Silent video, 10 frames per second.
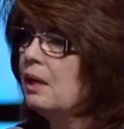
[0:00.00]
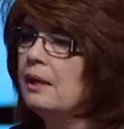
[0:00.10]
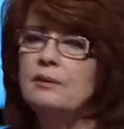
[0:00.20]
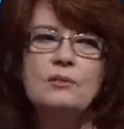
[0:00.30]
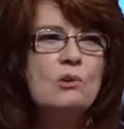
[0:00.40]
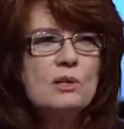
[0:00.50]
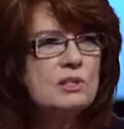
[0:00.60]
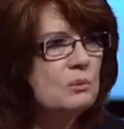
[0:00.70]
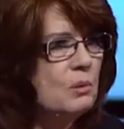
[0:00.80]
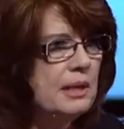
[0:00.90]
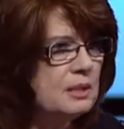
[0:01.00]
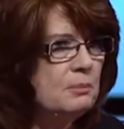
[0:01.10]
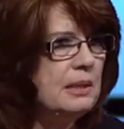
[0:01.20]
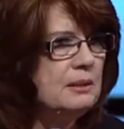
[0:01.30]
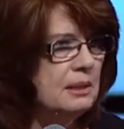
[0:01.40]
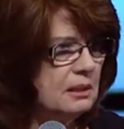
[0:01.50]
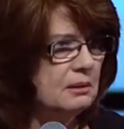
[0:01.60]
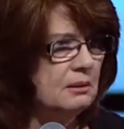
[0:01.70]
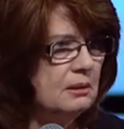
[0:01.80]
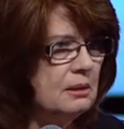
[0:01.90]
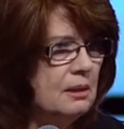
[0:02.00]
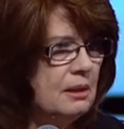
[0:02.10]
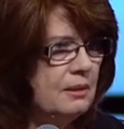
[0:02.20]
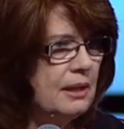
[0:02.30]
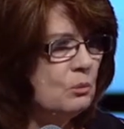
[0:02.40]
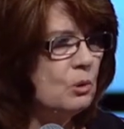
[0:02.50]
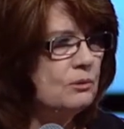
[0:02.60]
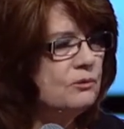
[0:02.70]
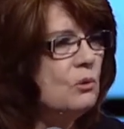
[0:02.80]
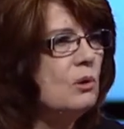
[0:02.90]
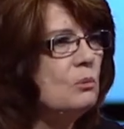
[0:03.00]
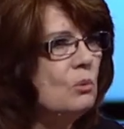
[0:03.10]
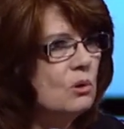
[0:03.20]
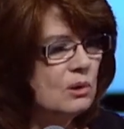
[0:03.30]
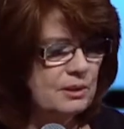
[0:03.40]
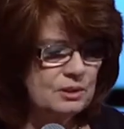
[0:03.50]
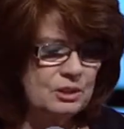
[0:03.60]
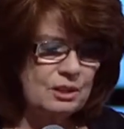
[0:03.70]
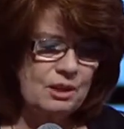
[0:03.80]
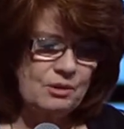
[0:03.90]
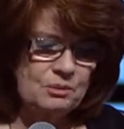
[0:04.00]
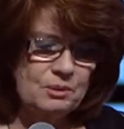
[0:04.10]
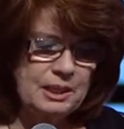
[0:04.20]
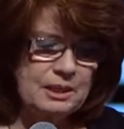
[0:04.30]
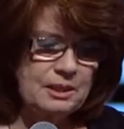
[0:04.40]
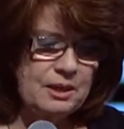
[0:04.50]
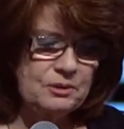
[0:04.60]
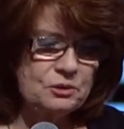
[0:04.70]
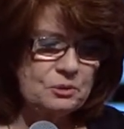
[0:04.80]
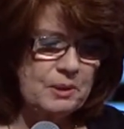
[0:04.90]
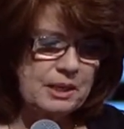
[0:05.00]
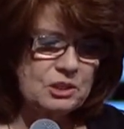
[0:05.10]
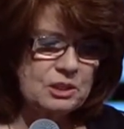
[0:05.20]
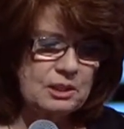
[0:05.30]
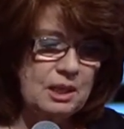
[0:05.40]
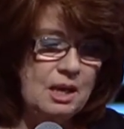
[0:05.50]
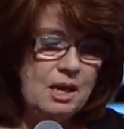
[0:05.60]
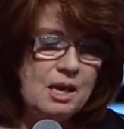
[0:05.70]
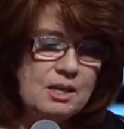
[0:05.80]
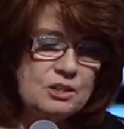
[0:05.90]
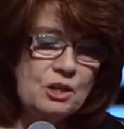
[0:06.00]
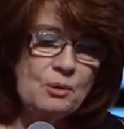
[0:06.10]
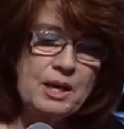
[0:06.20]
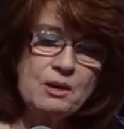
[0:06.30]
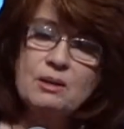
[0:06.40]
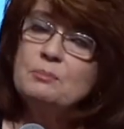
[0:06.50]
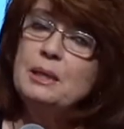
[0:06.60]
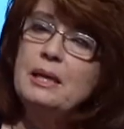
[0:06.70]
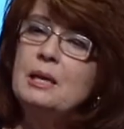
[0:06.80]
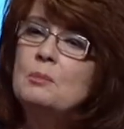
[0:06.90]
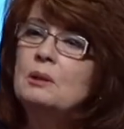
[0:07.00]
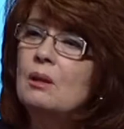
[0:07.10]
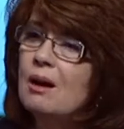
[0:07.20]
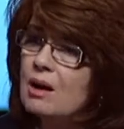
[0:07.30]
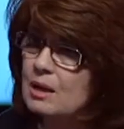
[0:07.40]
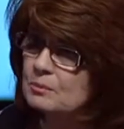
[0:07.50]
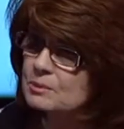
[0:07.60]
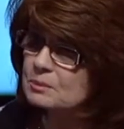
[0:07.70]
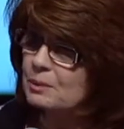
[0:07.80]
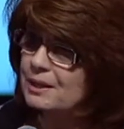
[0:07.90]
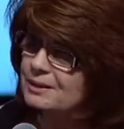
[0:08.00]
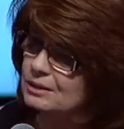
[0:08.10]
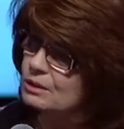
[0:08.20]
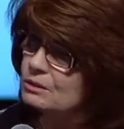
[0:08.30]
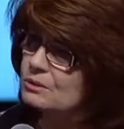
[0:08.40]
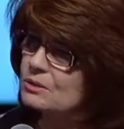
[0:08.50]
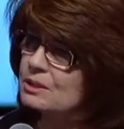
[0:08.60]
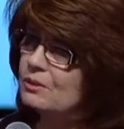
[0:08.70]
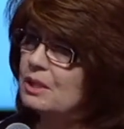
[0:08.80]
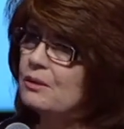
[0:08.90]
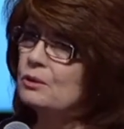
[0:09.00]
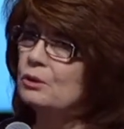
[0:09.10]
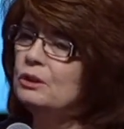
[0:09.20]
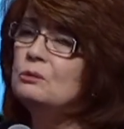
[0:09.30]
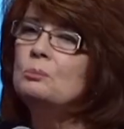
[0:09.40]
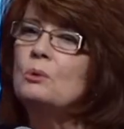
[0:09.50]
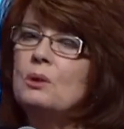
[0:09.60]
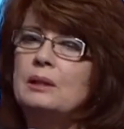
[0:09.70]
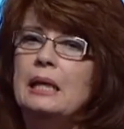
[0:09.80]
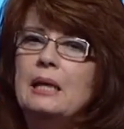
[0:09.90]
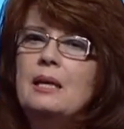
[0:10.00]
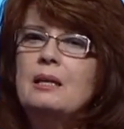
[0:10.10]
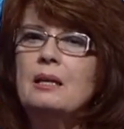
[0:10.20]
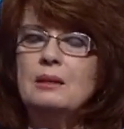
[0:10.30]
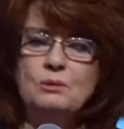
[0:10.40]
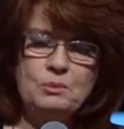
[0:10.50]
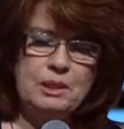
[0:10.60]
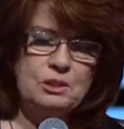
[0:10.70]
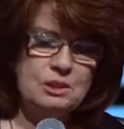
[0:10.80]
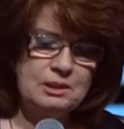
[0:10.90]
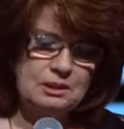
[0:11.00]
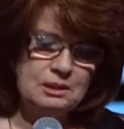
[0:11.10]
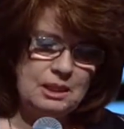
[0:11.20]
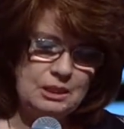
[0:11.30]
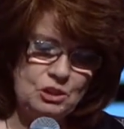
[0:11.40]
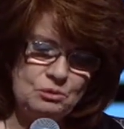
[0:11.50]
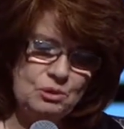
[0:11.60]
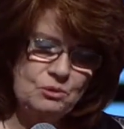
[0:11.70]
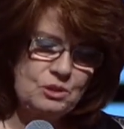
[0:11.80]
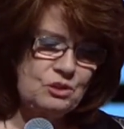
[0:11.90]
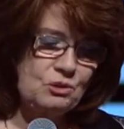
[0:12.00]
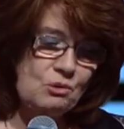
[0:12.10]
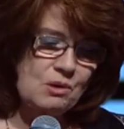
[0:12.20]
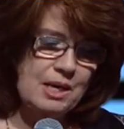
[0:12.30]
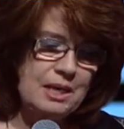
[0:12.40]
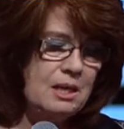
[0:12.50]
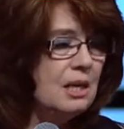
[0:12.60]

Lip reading: And of course, the wise men didn't. They were forewarned to go in another direction. So Herod became alarmed by the news of another newborn king in the region. And you know the story.